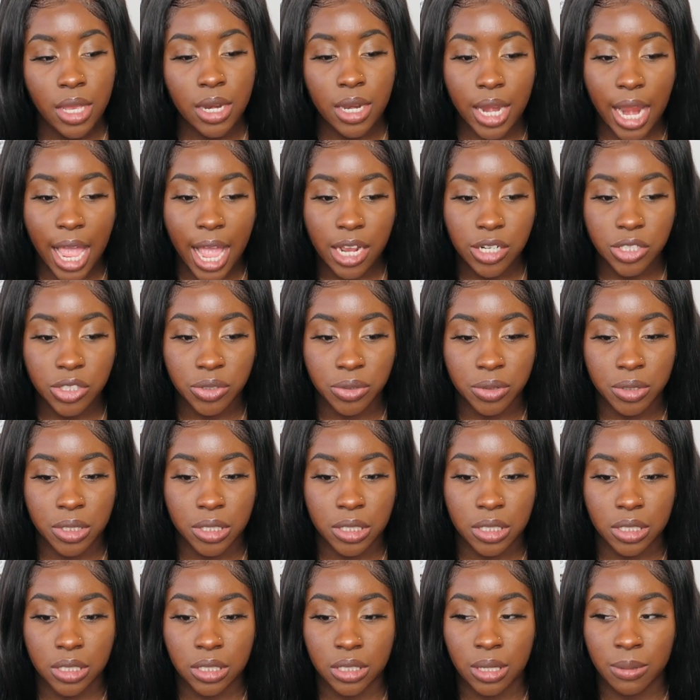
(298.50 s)

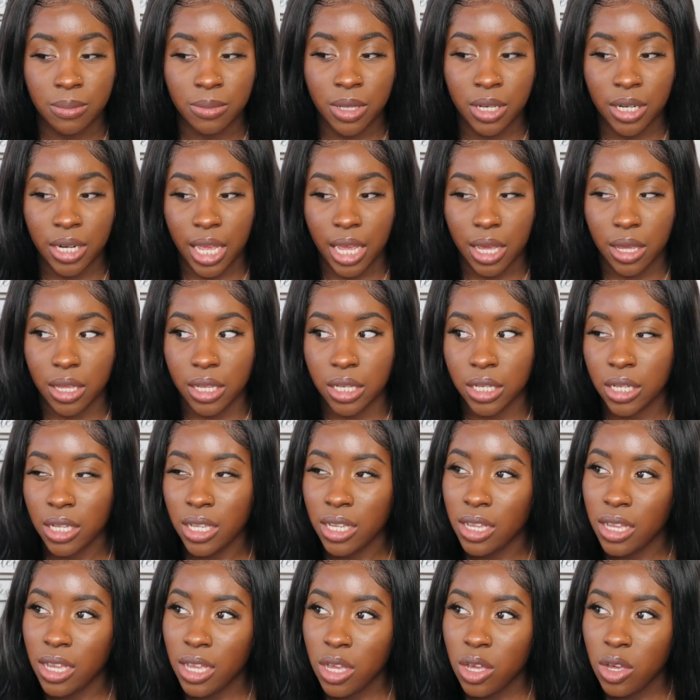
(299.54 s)
natural, something that
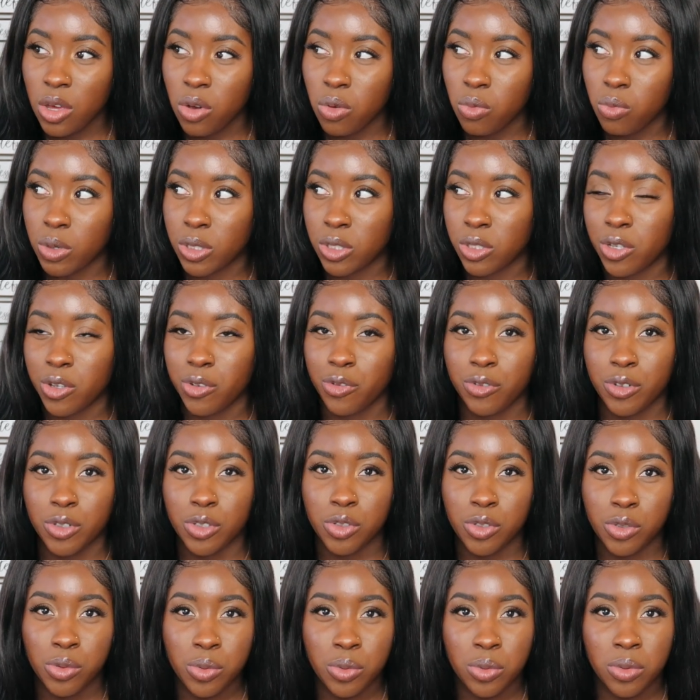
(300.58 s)
was good for
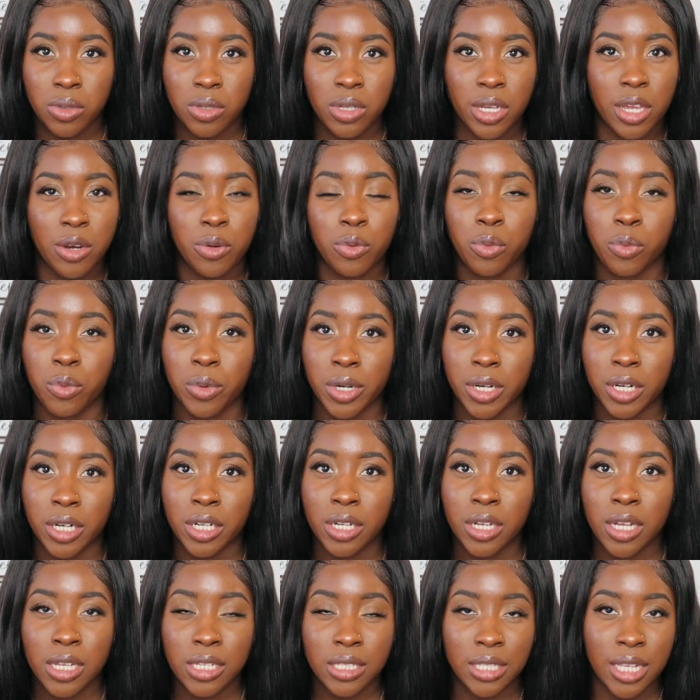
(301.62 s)
school and
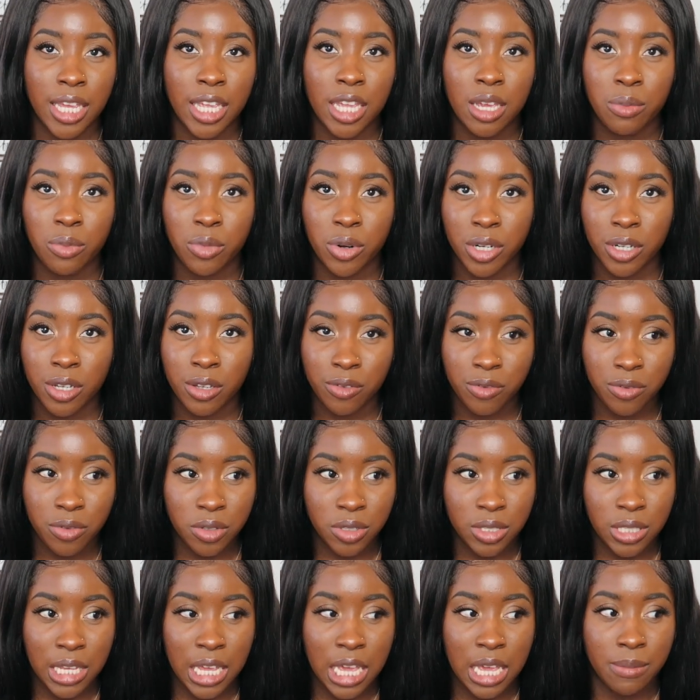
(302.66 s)
work, because I am working
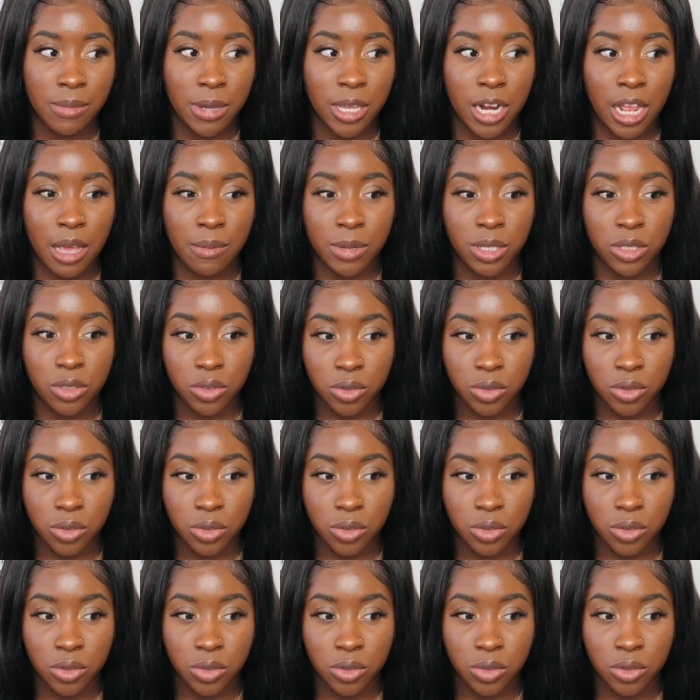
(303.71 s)
full-time and I'm in